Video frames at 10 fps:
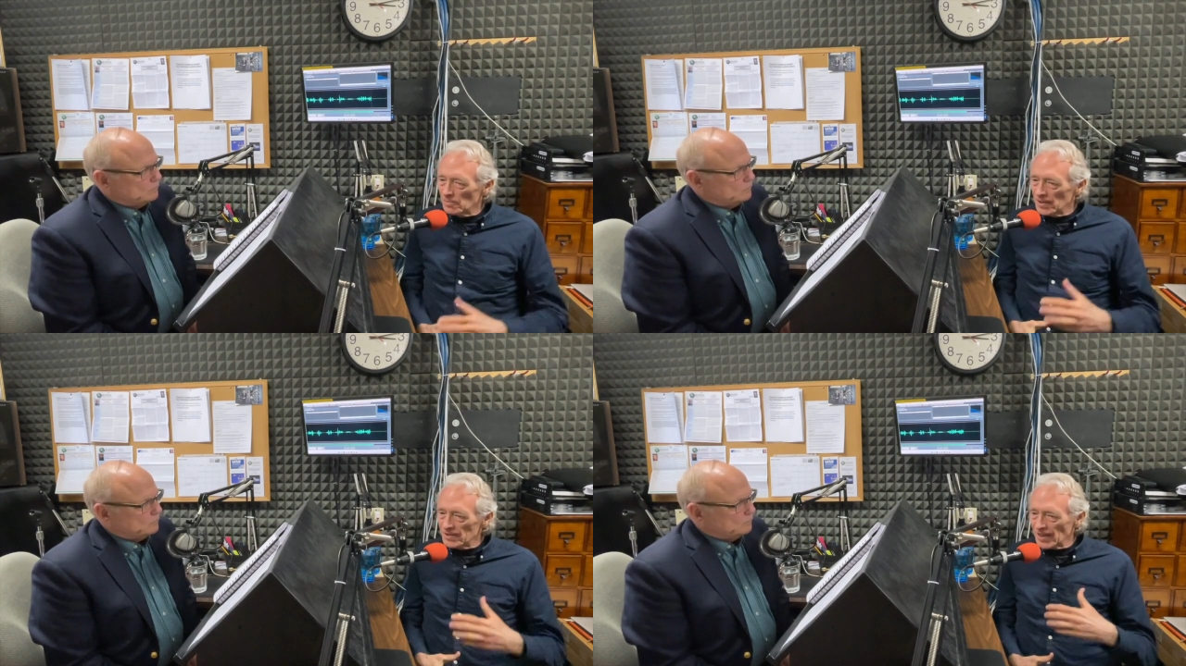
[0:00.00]

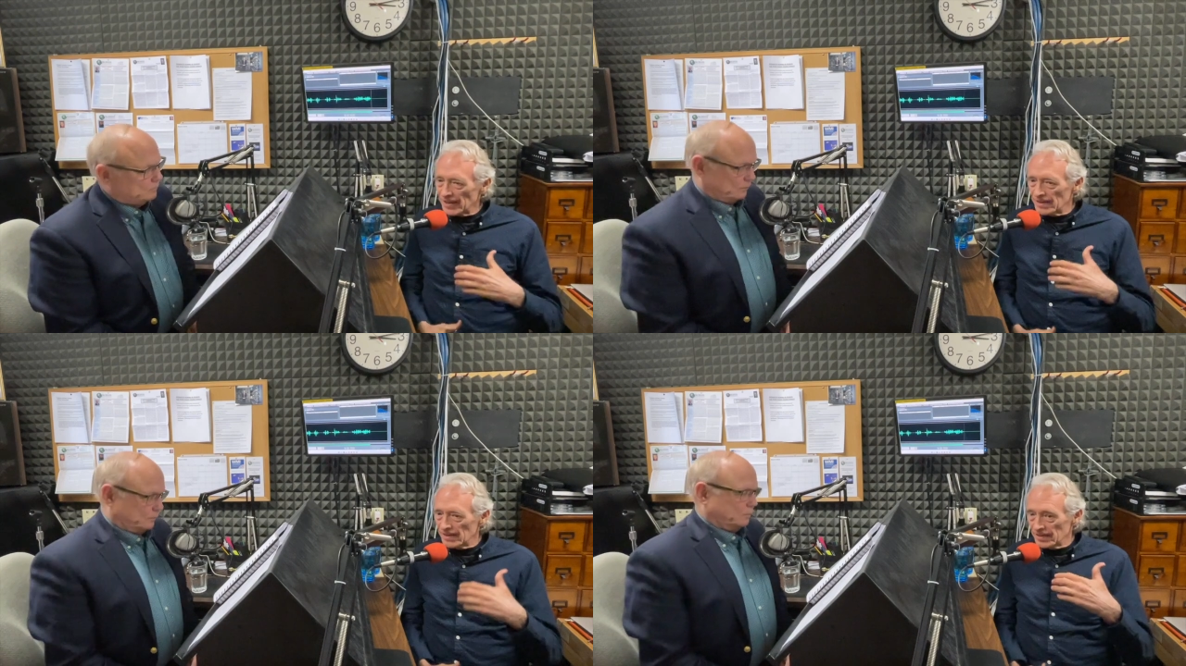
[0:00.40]
Speaker 1: but it's like
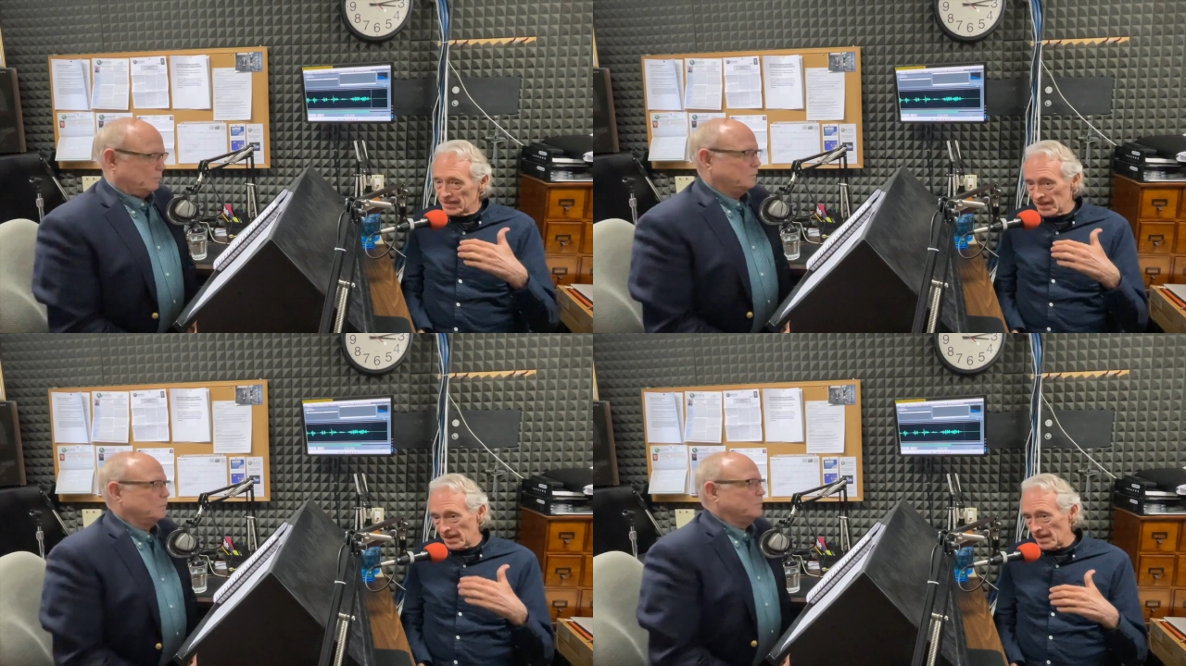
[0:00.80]

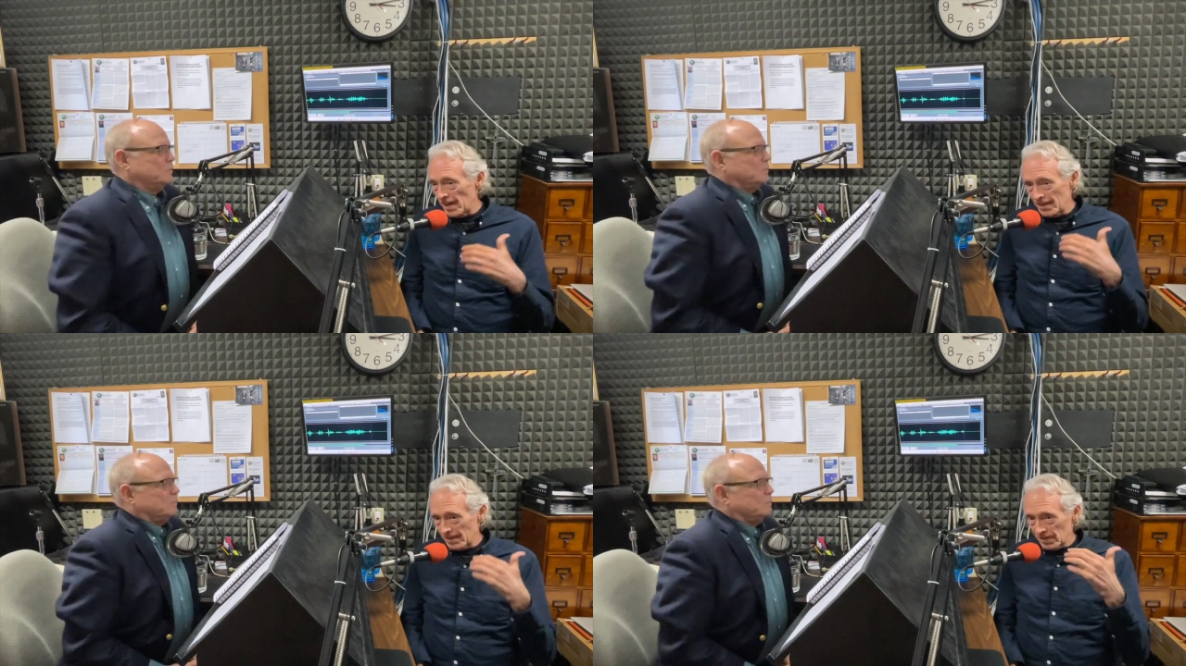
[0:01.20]
at
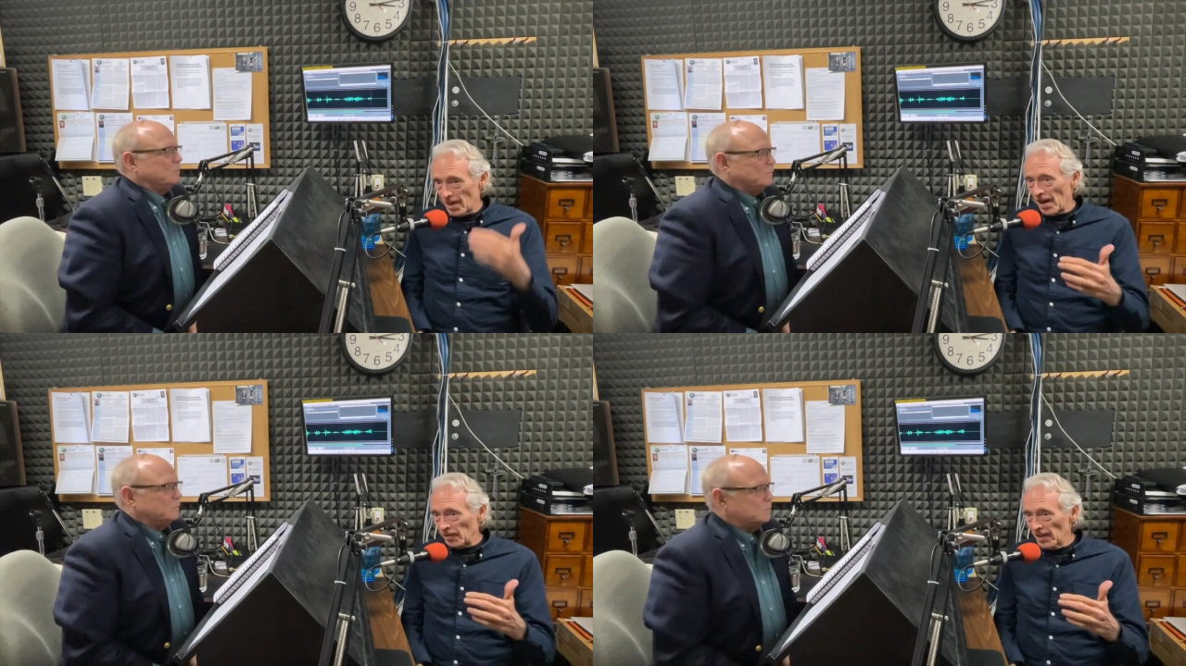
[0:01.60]
a little
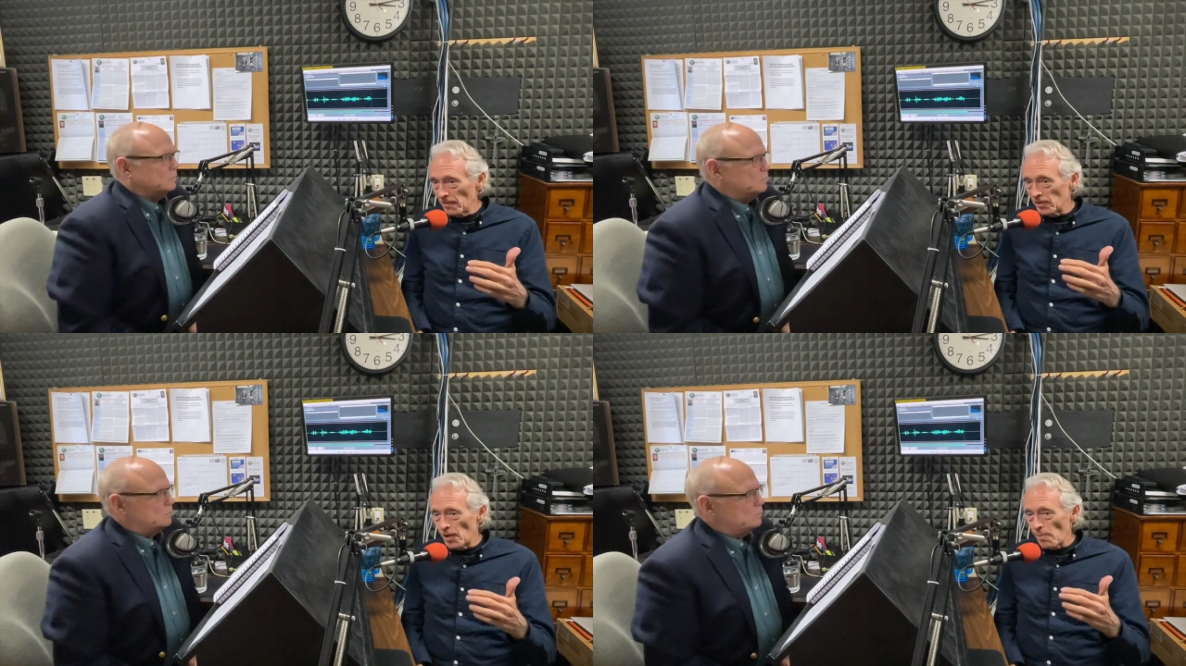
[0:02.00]
higher
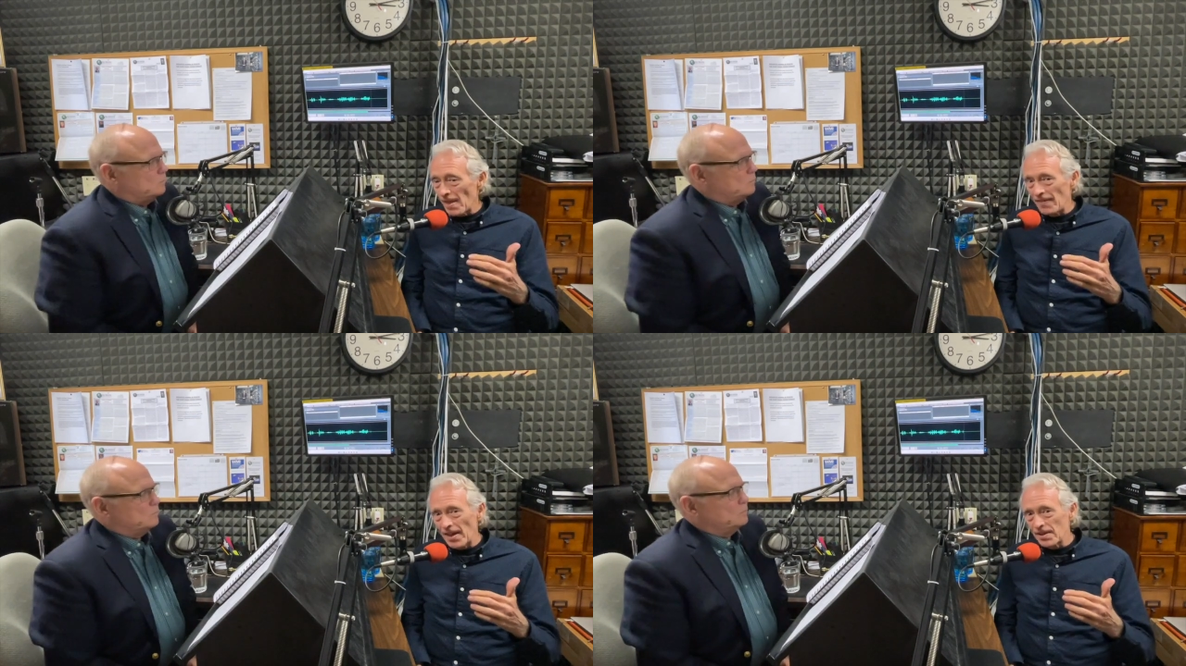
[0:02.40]
level,
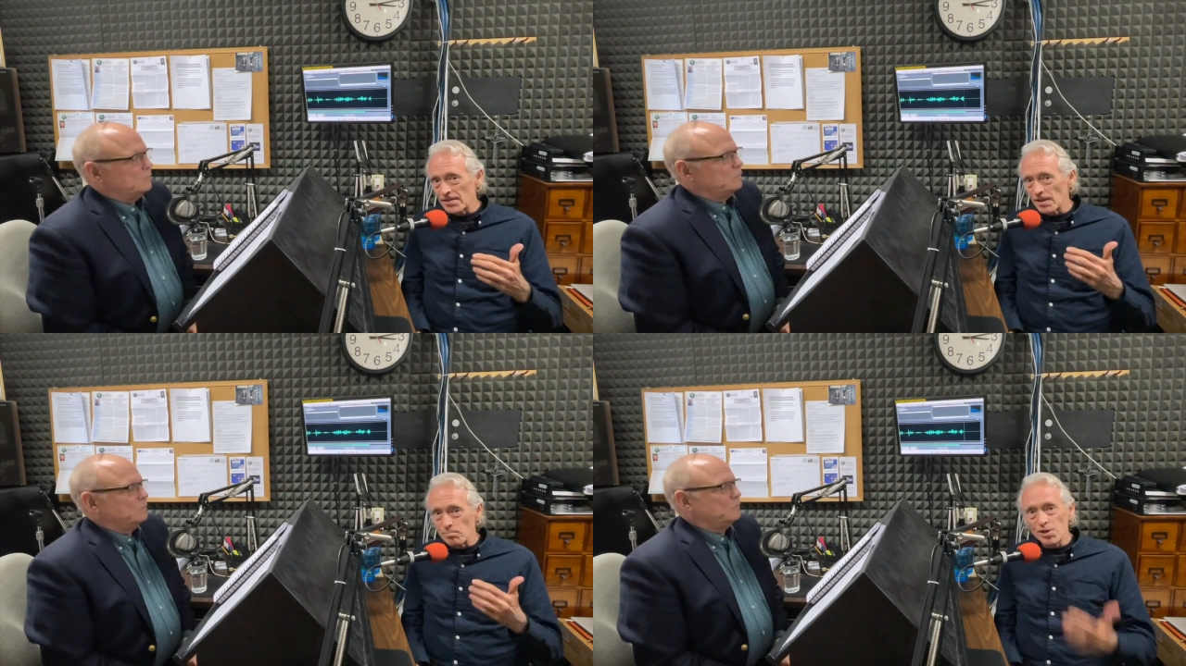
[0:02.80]
and that is
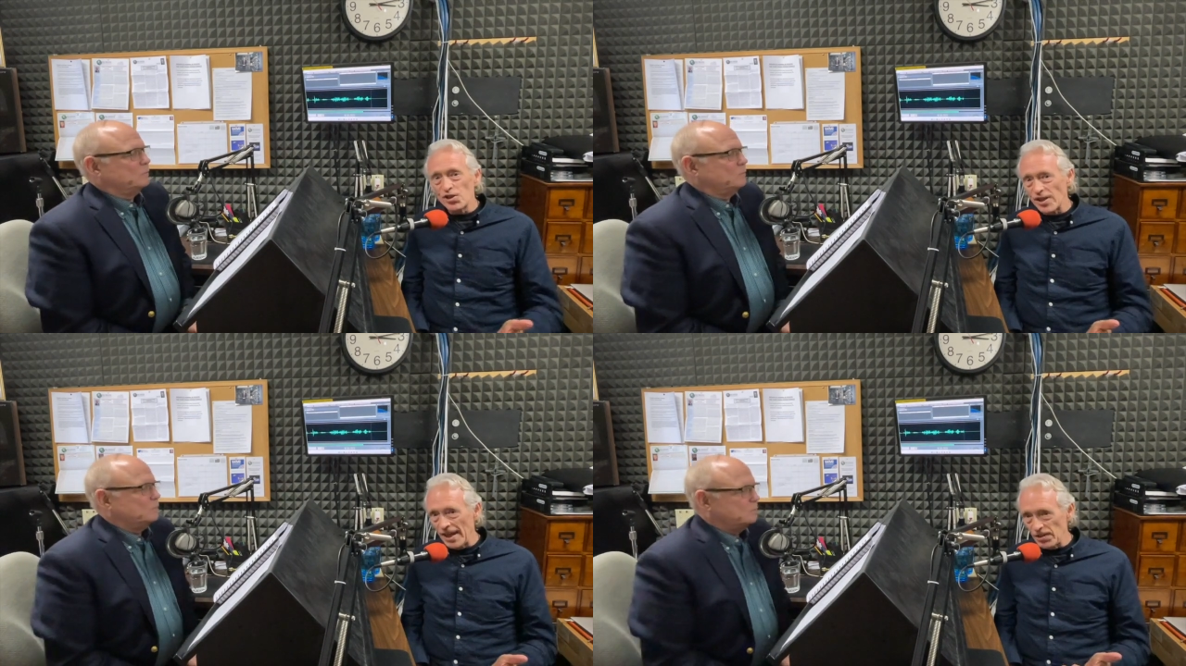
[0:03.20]

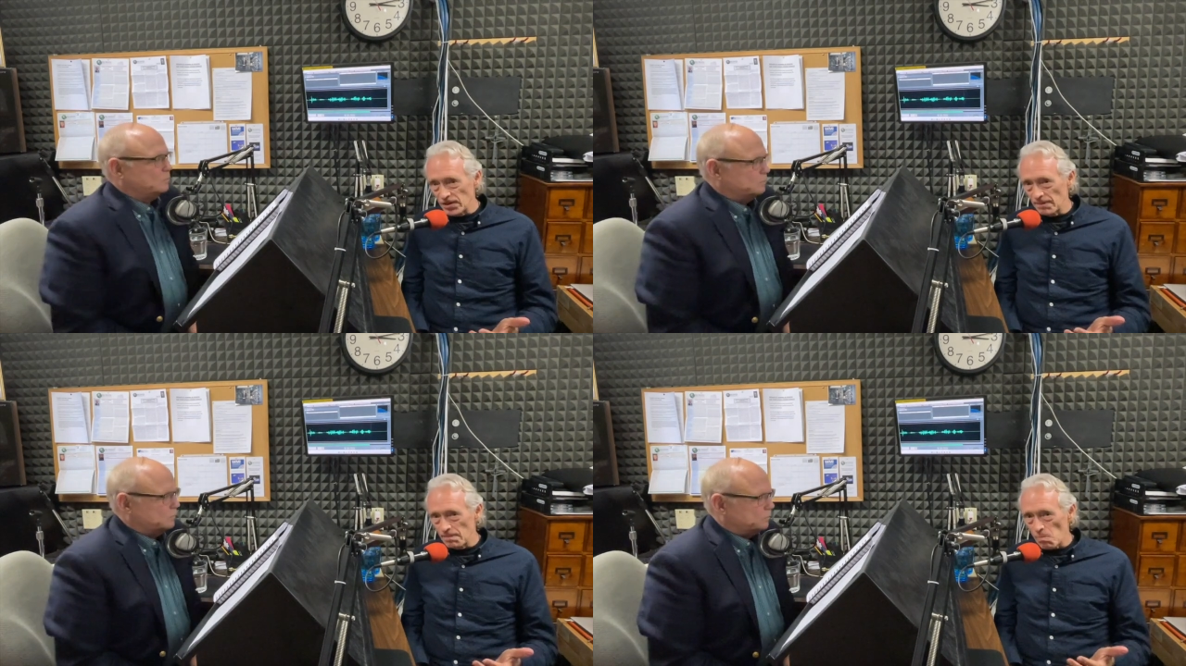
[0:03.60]

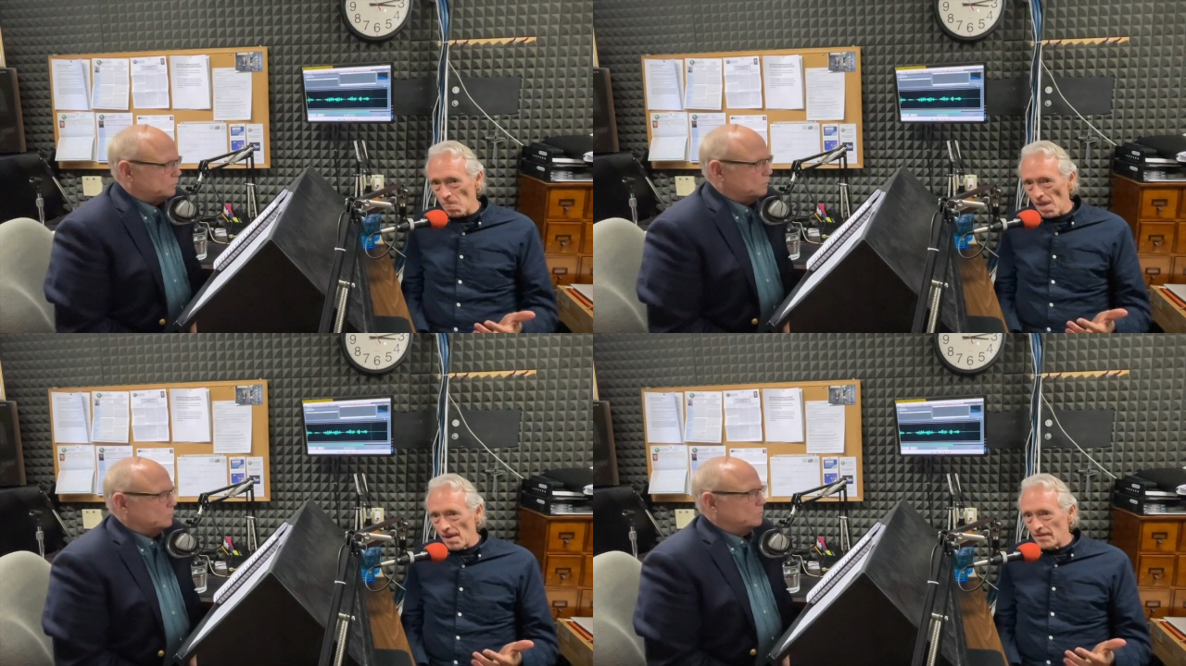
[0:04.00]
appreciation.
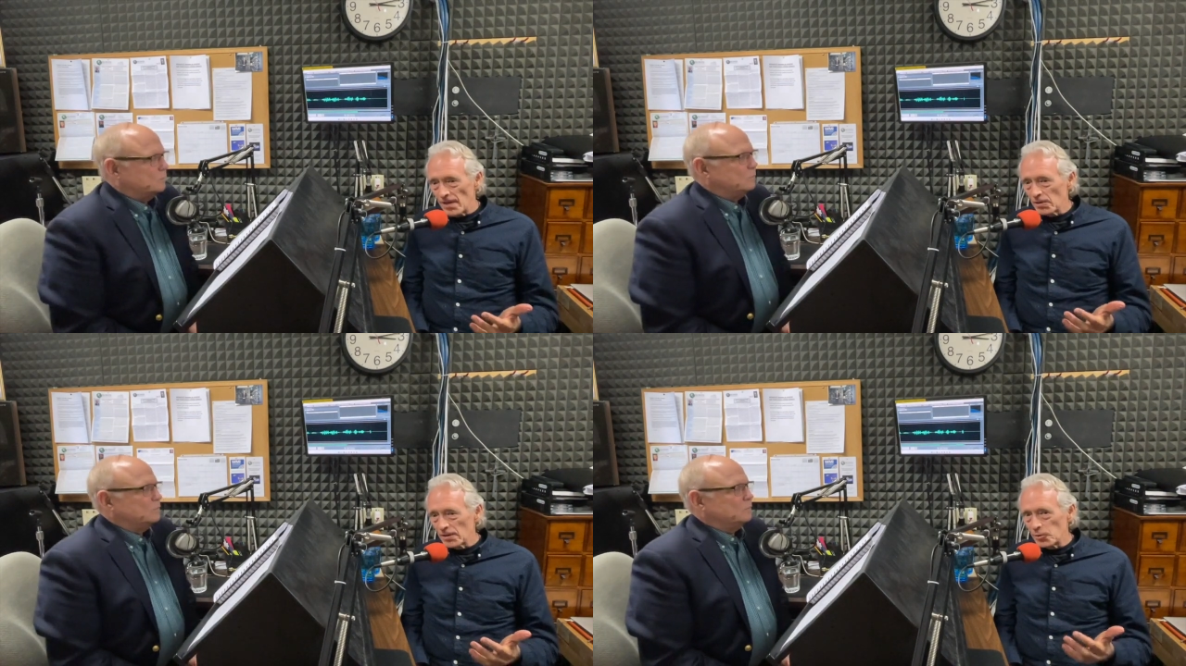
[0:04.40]

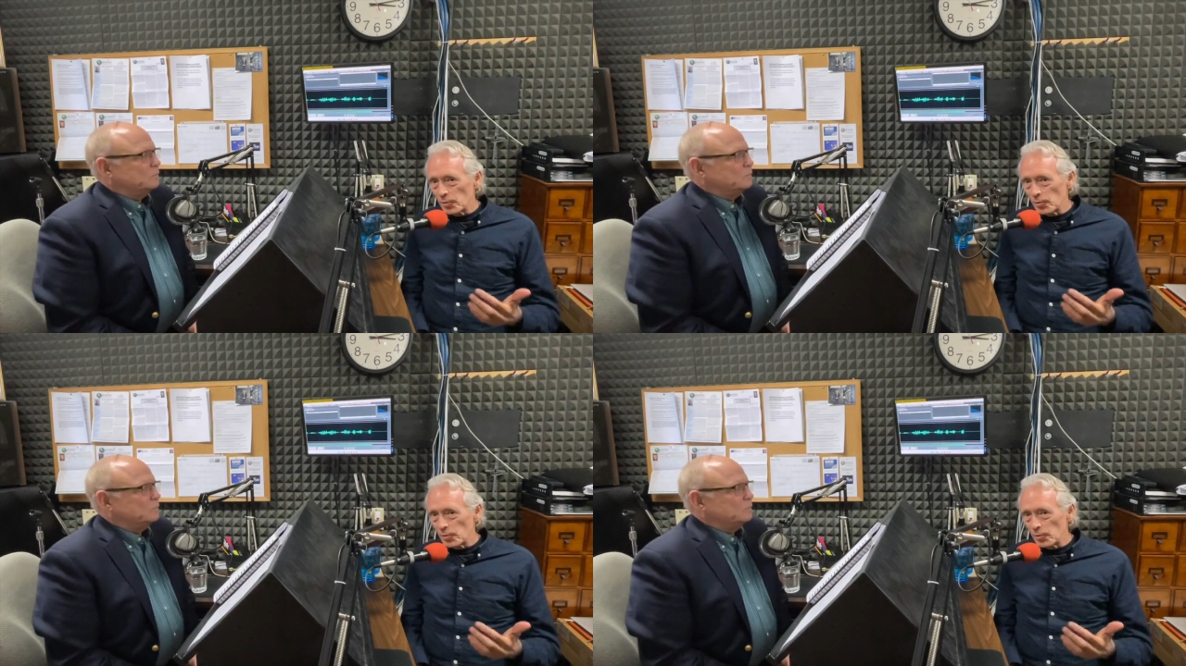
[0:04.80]
Not only do